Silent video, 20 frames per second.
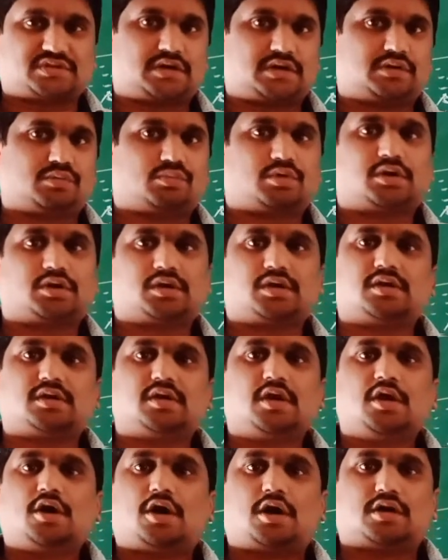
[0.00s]
water,
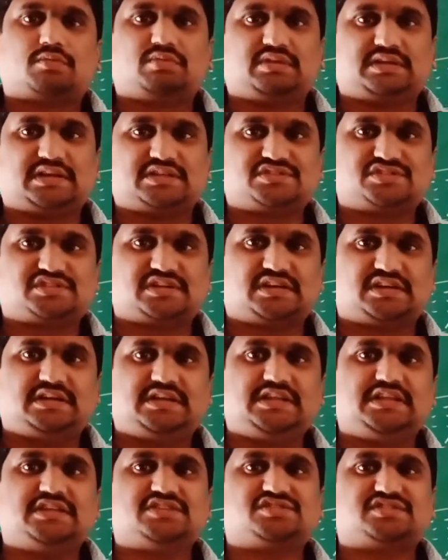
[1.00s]
or we can say
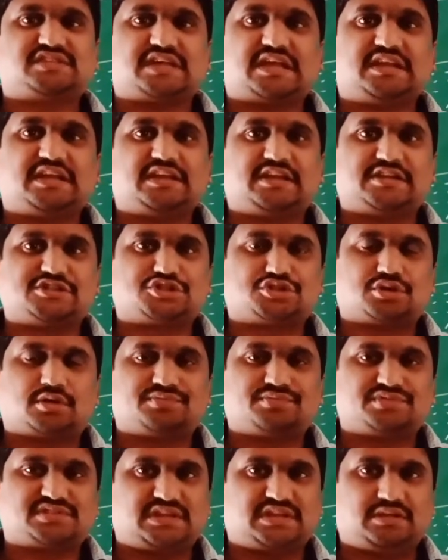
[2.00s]
desalination
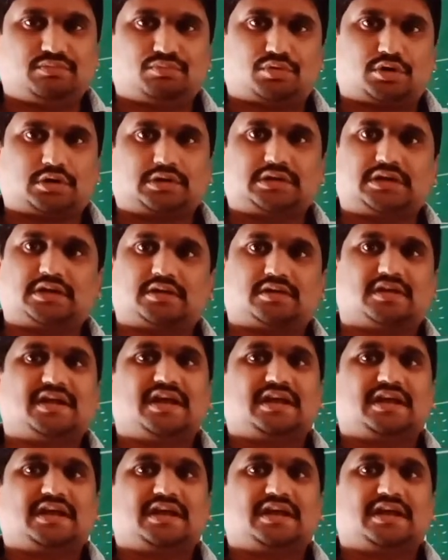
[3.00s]
of seawater.